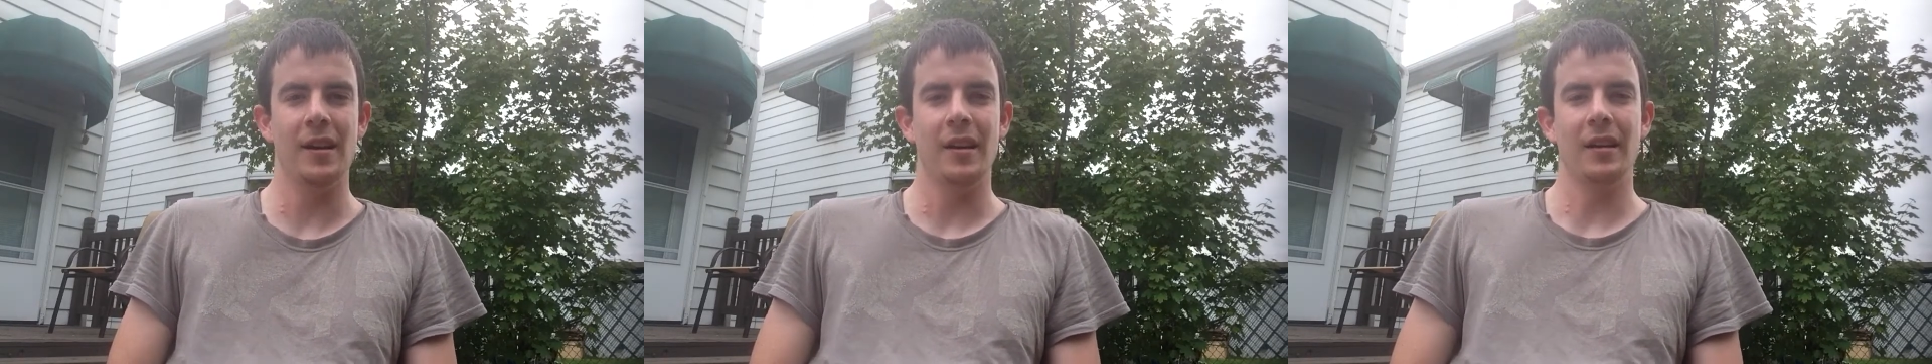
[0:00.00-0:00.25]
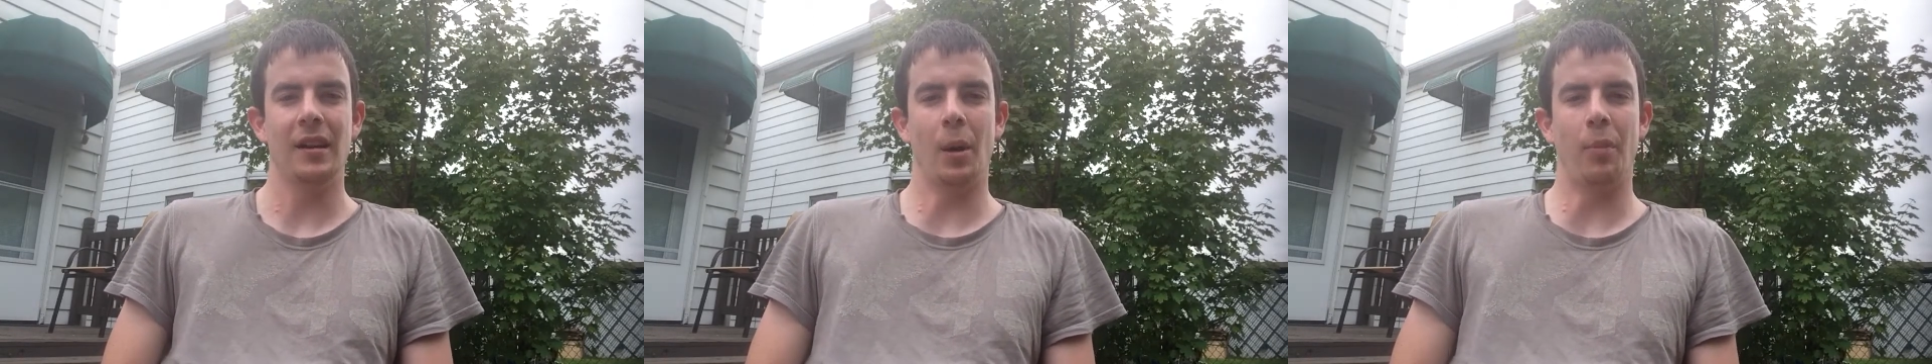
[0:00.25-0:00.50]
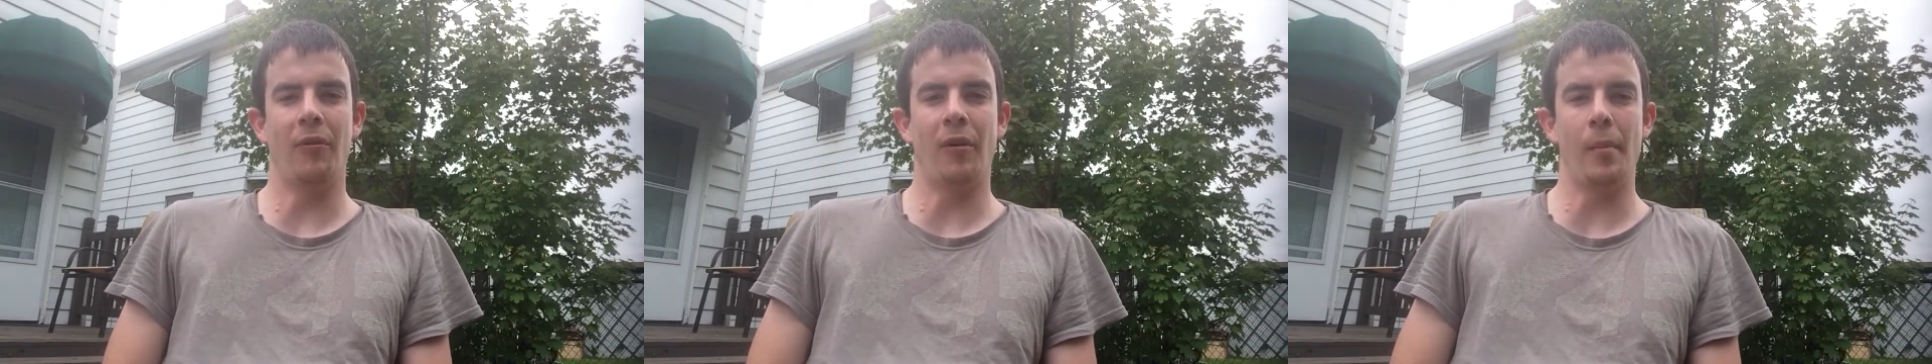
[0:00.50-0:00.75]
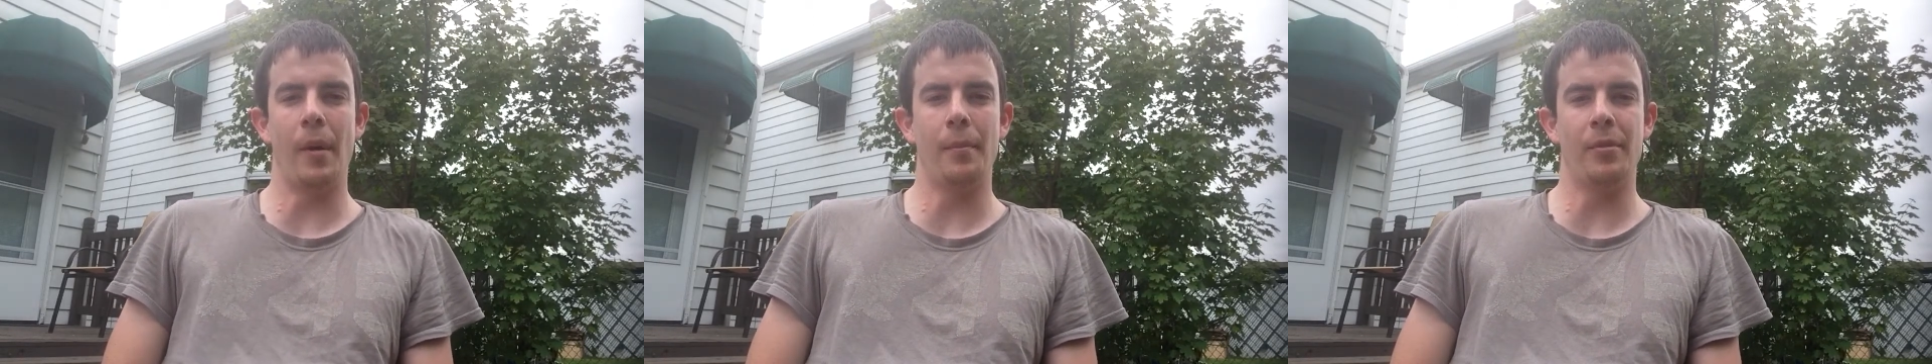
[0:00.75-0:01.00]
A couple of
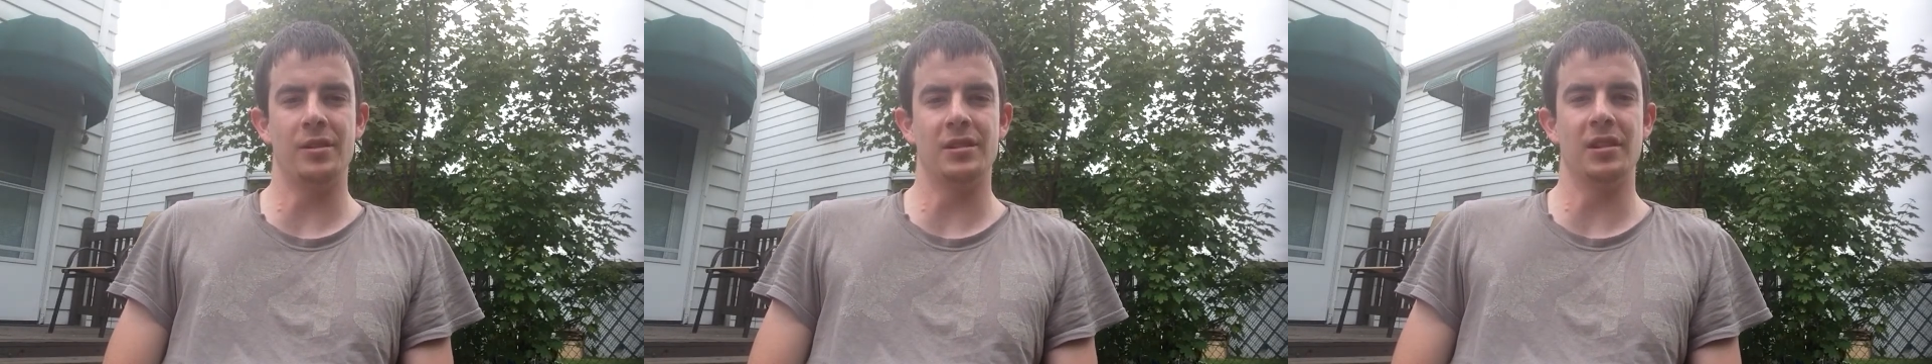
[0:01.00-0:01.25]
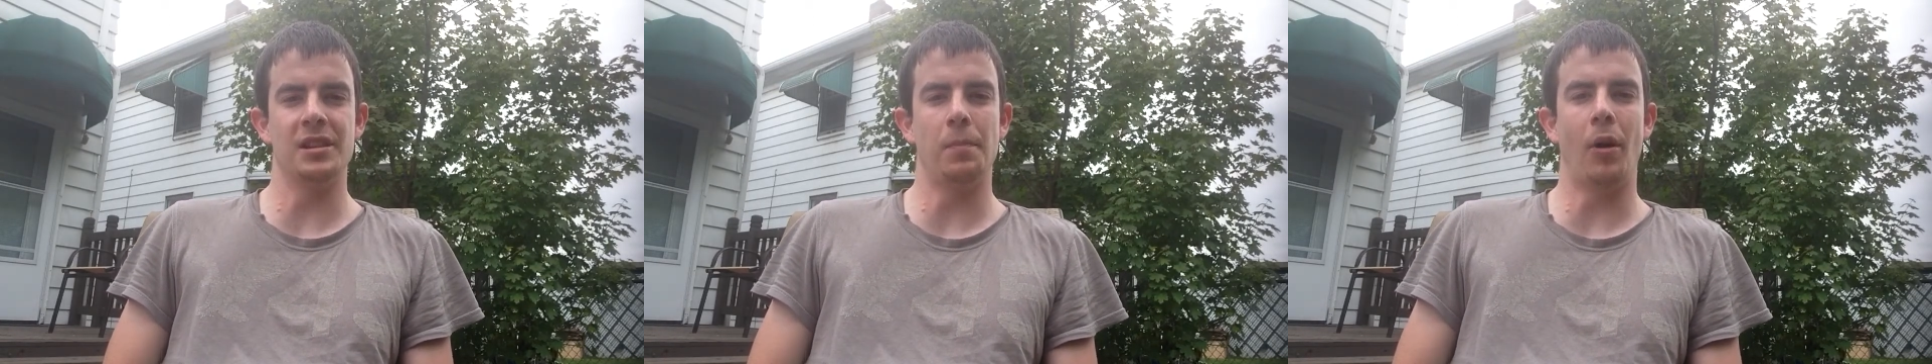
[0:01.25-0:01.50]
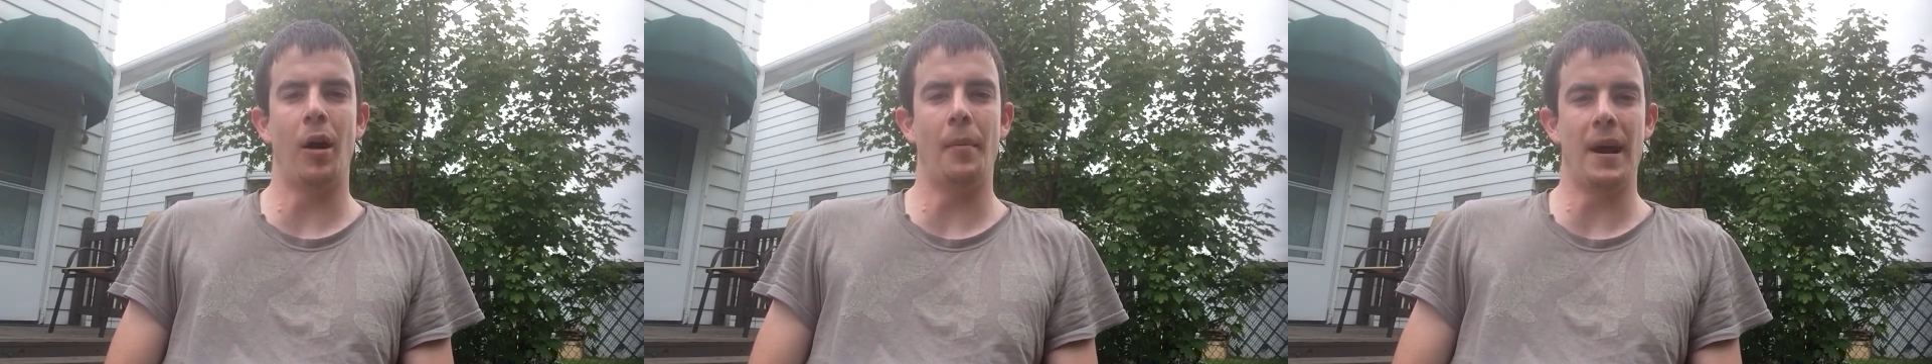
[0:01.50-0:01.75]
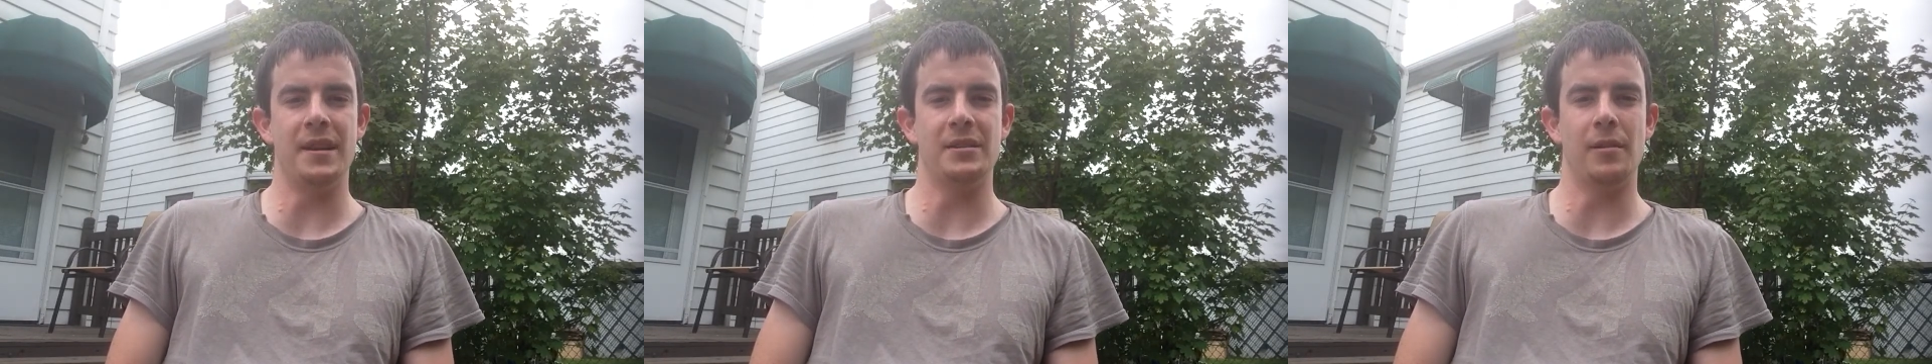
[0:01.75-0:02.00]
our members, Liz
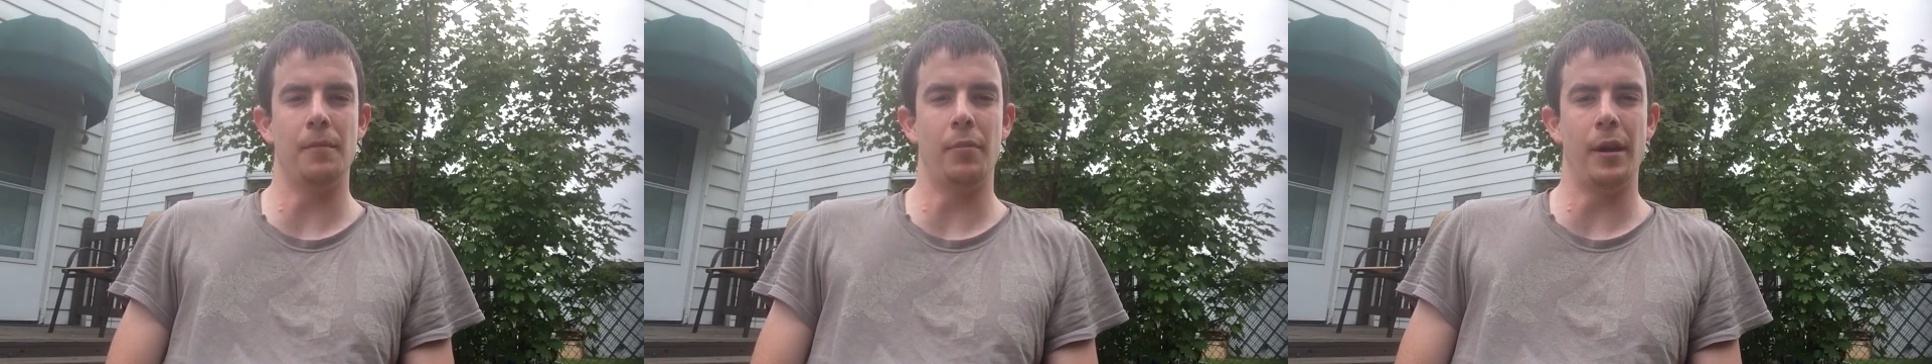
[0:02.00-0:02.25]
Baumeister and